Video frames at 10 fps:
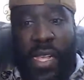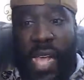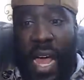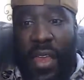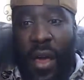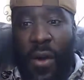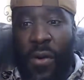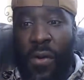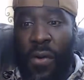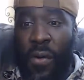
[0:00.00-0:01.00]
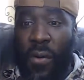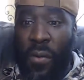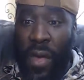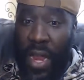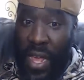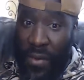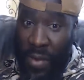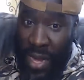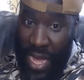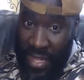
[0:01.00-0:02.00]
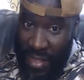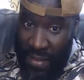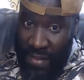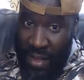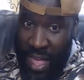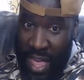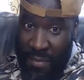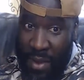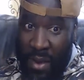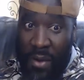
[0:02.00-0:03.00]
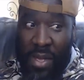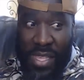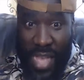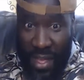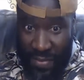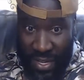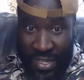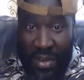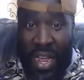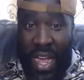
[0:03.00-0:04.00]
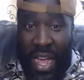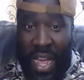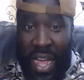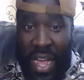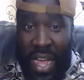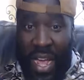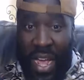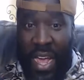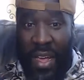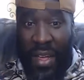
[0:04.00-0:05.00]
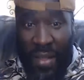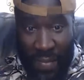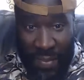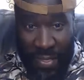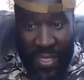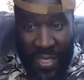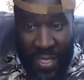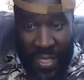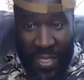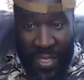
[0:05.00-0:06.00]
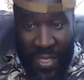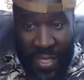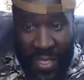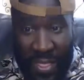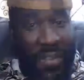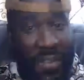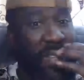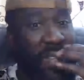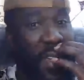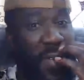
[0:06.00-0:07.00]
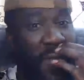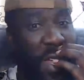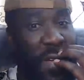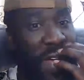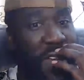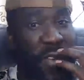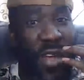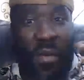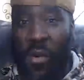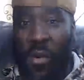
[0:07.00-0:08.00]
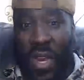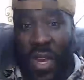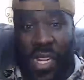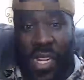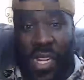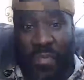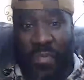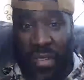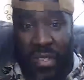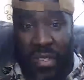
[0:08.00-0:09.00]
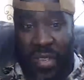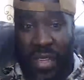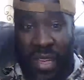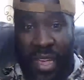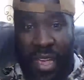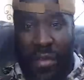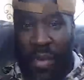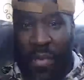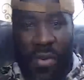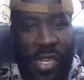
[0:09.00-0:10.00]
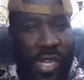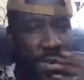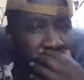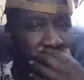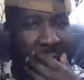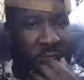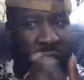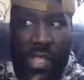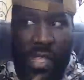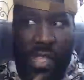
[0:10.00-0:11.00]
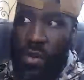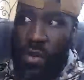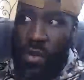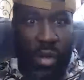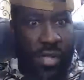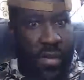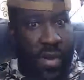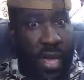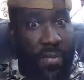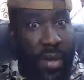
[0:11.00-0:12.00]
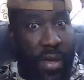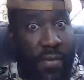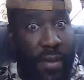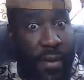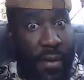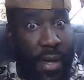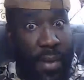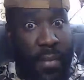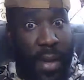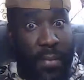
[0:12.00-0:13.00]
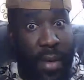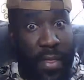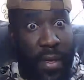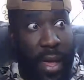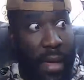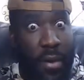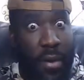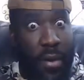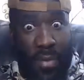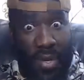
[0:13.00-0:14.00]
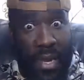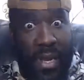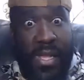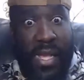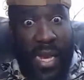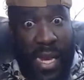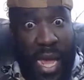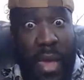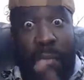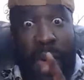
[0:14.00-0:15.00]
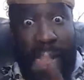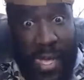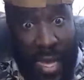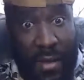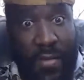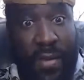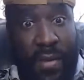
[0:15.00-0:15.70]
Because I know when that stuff start happening, oh, it's time for the showdown. Oh, y'all finna see we Israel more than just books. Remember what Judah said? Judah told Joseph, like, bro, if you don't give me my brother, I'll shut this city down myself.